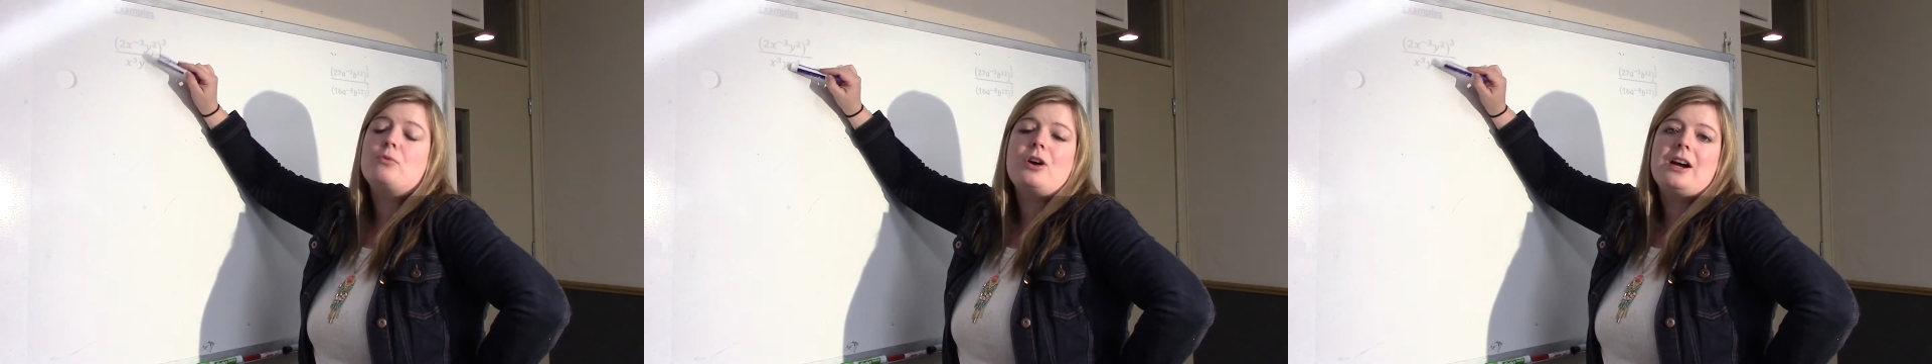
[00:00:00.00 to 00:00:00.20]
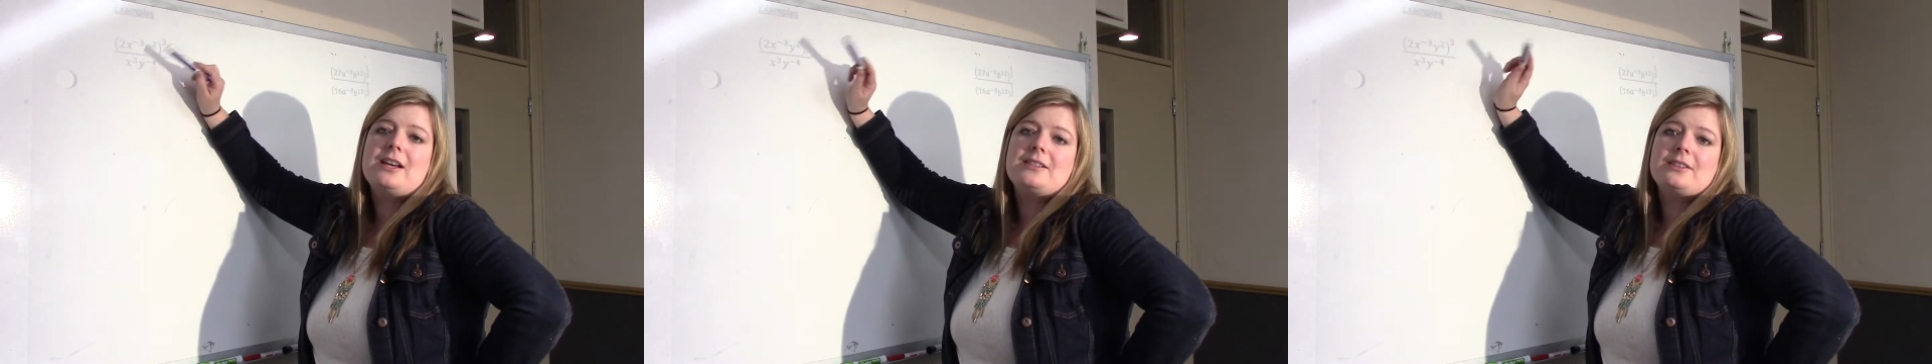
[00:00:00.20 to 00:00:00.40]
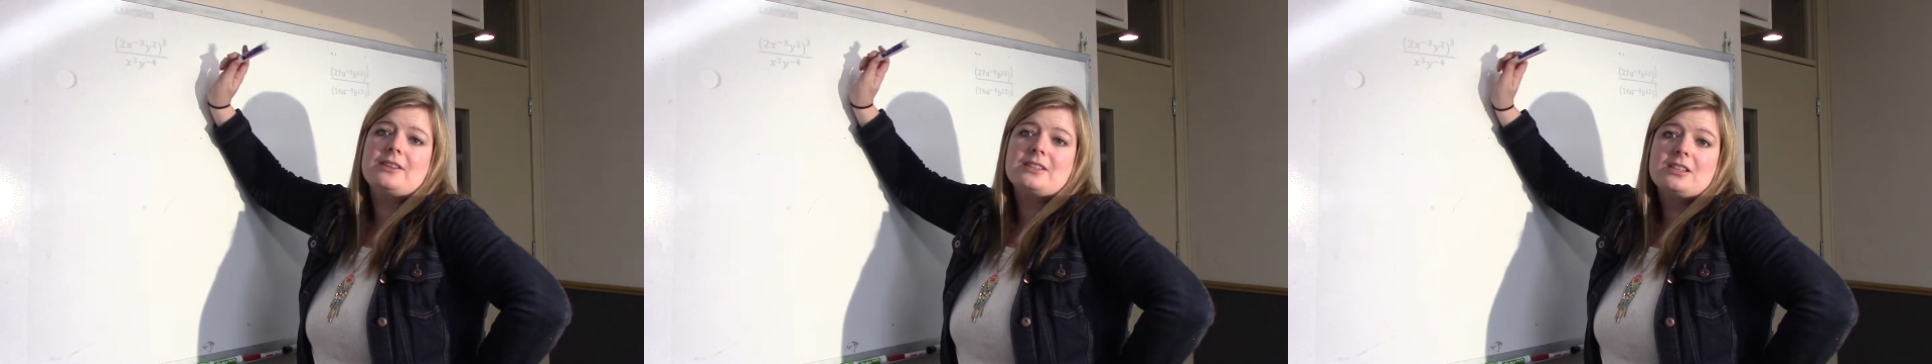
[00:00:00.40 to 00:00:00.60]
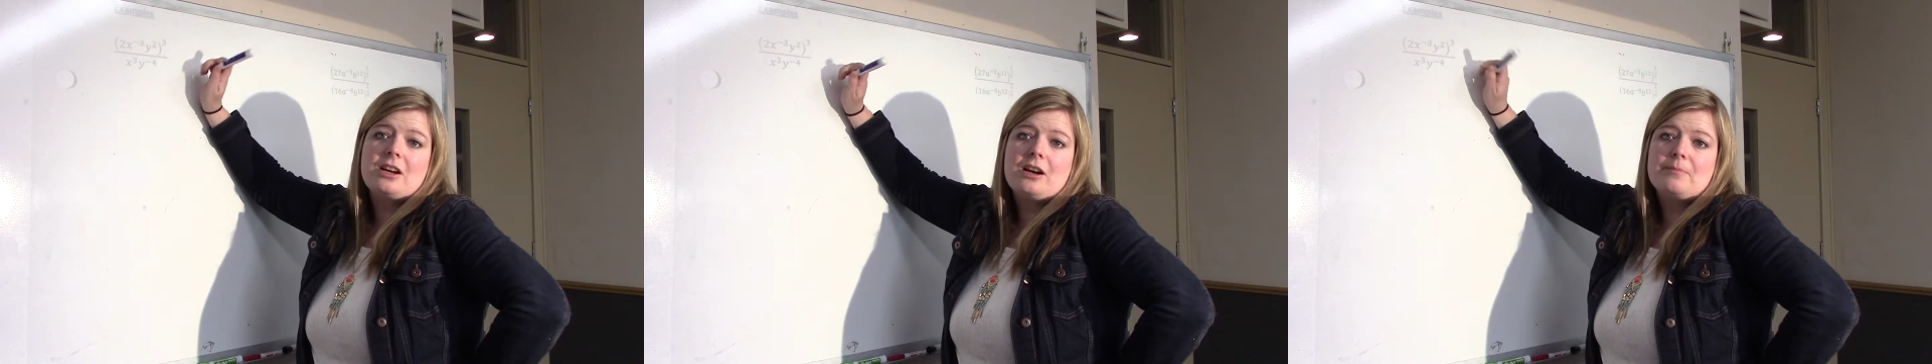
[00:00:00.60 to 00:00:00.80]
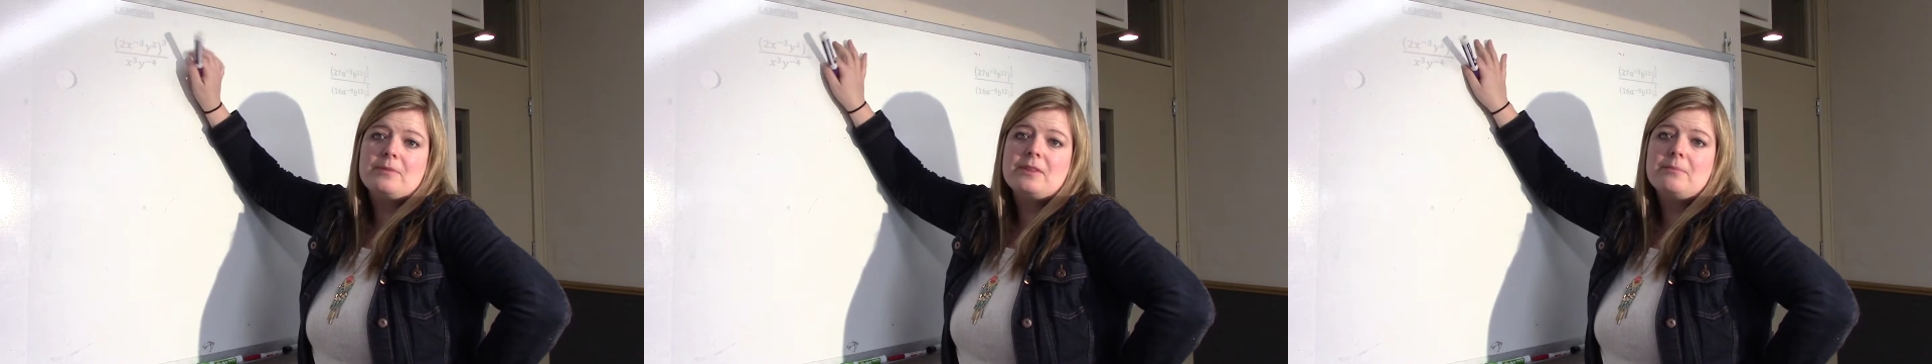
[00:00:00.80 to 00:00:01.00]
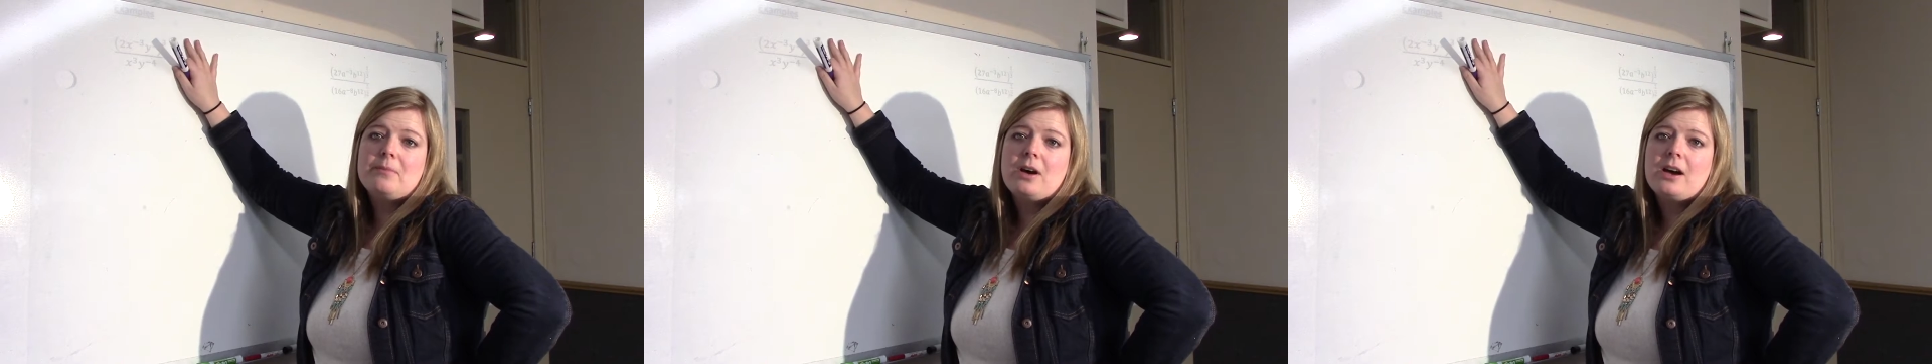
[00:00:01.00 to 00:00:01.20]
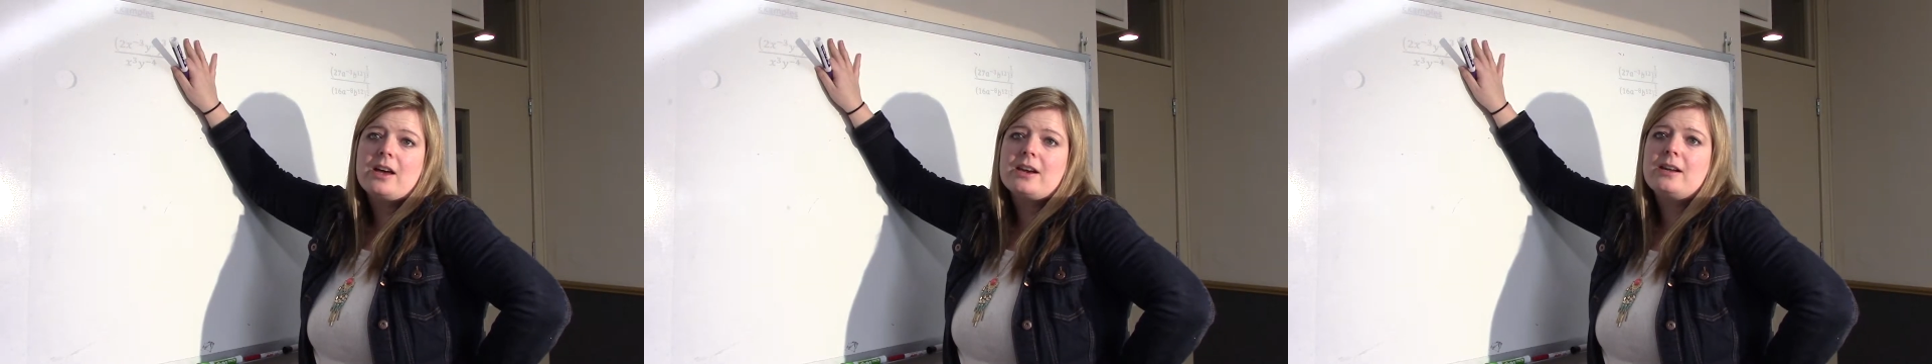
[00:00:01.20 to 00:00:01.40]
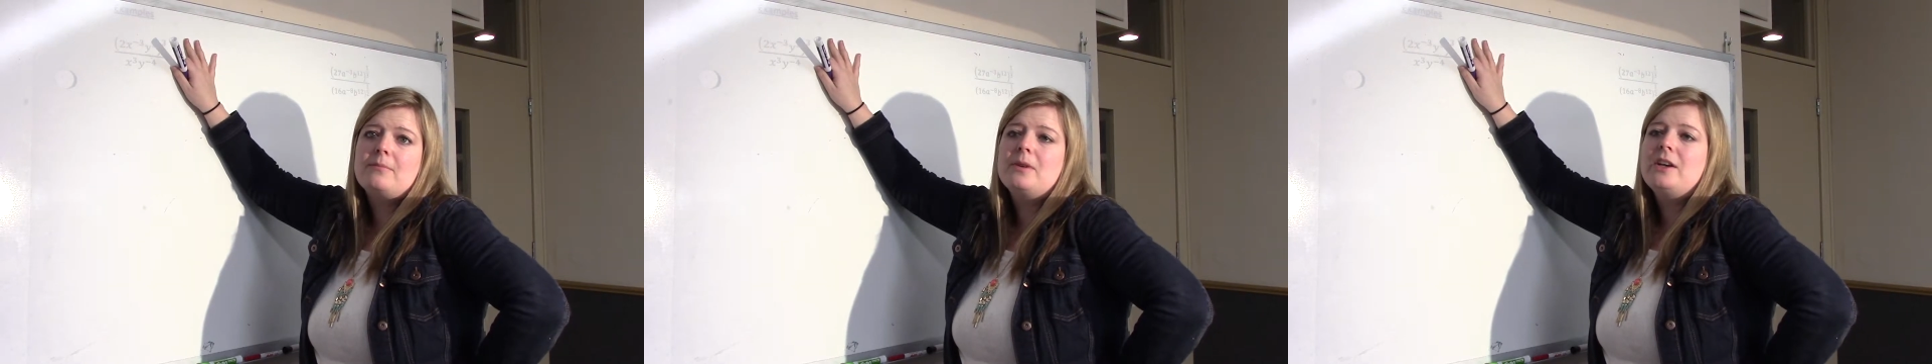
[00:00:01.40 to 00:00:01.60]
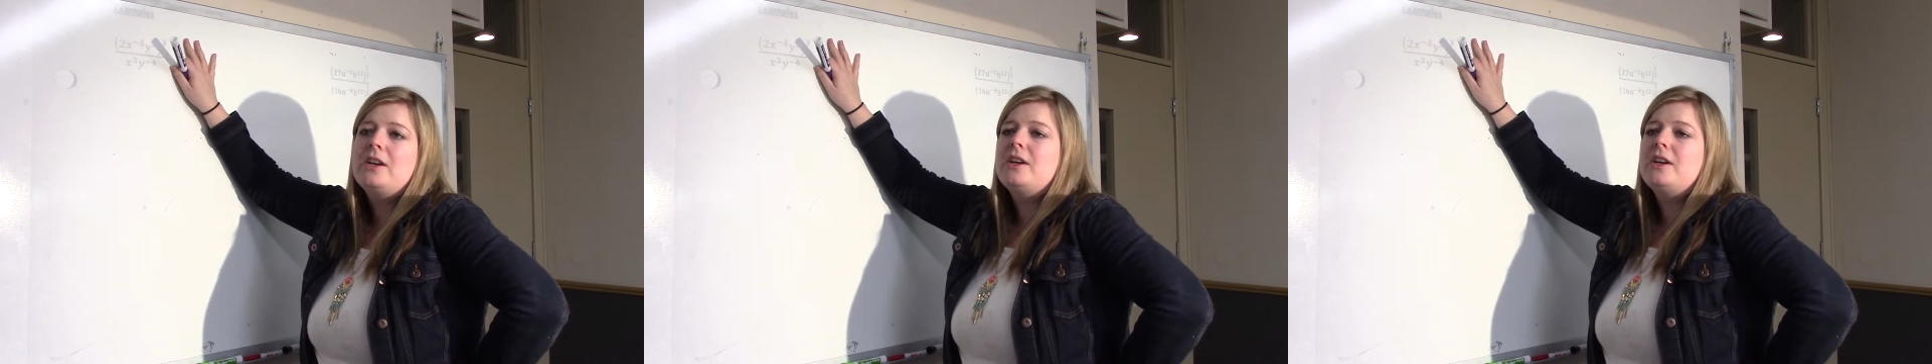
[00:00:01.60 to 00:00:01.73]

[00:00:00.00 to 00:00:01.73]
y's on the top and the bottom.